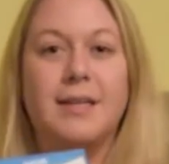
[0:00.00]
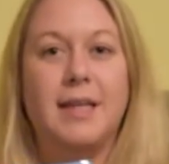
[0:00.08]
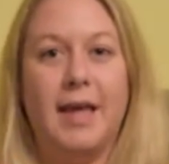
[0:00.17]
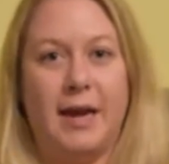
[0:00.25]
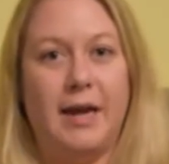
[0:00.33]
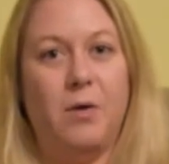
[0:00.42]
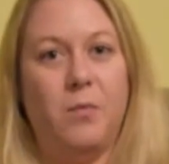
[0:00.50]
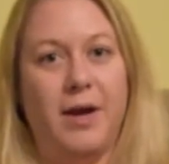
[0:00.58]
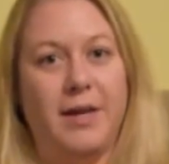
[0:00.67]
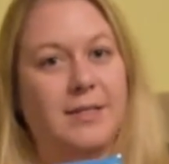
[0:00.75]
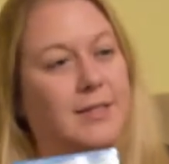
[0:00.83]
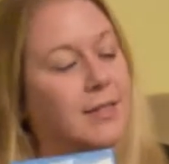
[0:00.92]
Cannot
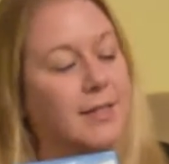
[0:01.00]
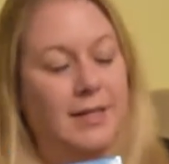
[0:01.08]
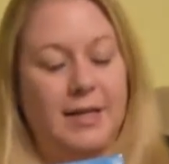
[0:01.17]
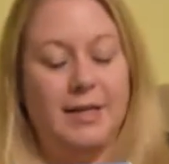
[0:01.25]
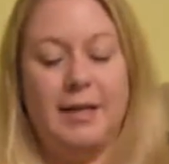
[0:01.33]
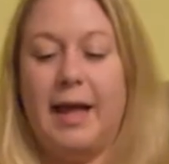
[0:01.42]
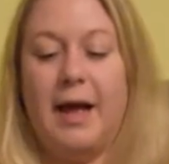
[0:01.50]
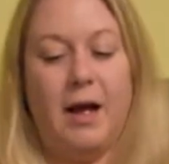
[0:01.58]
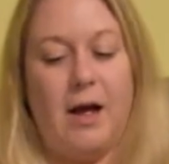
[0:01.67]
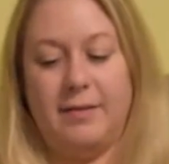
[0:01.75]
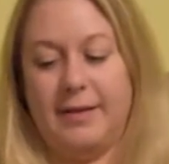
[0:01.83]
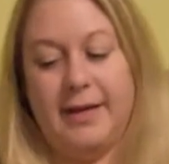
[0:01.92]
wait.
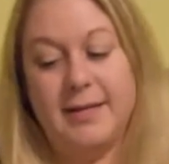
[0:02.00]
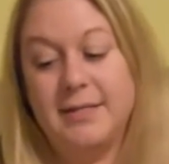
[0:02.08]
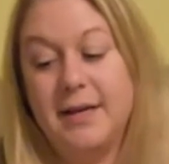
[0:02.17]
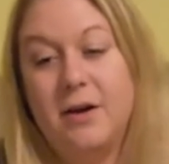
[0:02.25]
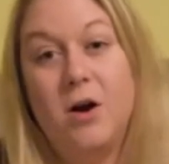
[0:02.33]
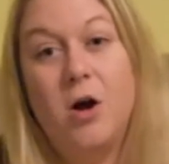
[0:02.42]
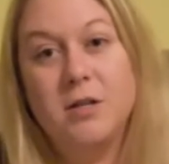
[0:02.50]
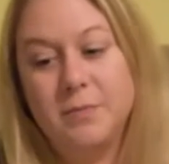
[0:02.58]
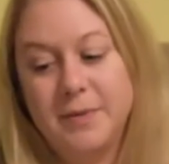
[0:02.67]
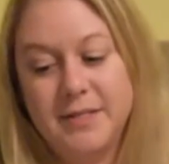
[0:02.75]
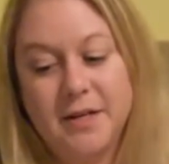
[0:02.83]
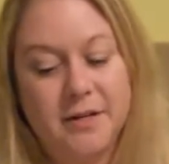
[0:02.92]
Like I said,
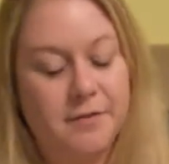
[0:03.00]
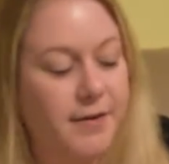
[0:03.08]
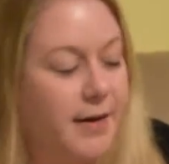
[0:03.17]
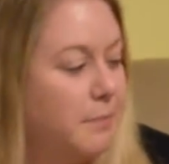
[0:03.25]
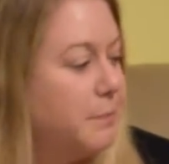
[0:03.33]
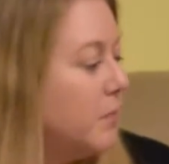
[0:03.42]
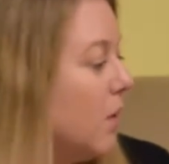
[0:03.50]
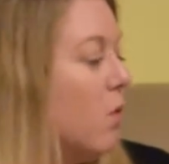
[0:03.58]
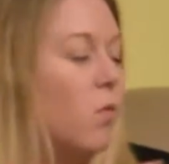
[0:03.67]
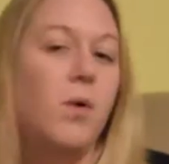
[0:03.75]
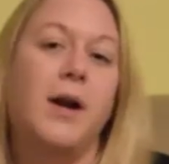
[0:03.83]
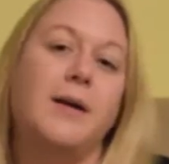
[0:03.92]
ultimate Zelda fan.
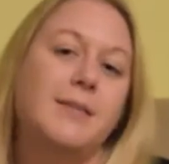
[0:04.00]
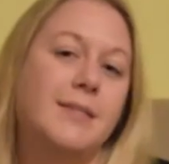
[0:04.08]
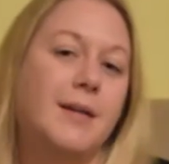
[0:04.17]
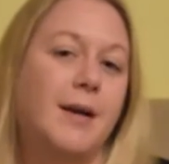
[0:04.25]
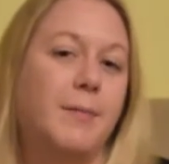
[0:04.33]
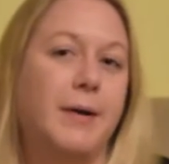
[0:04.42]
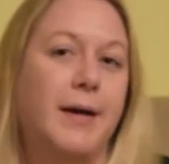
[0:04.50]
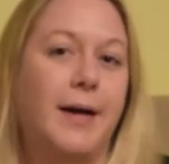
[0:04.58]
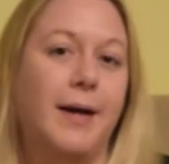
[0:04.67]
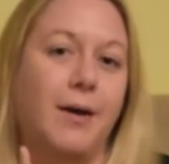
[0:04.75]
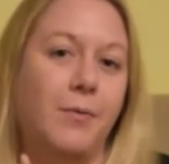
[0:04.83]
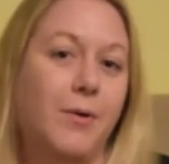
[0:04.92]
What else did I
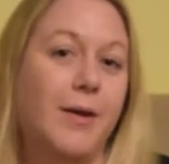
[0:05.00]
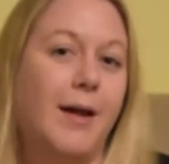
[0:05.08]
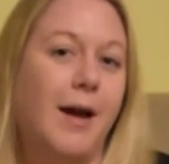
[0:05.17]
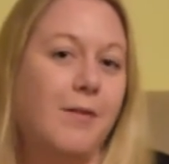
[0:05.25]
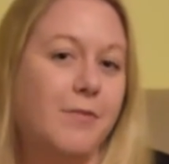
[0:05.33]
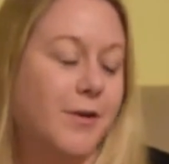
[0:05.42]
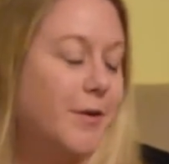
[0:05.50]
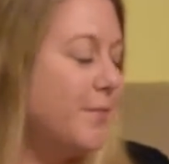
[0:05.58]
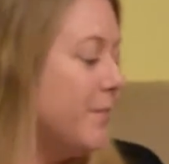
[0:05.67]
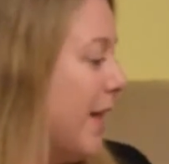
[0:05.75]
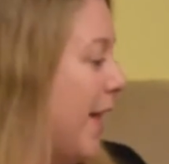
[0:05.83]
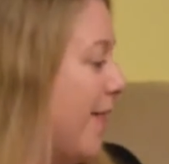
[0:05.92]
buy? Well, however,
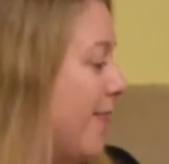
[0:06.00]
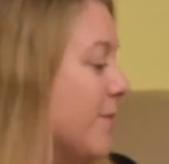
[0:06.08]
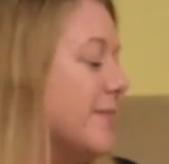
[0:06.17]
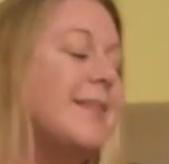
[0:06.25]
there was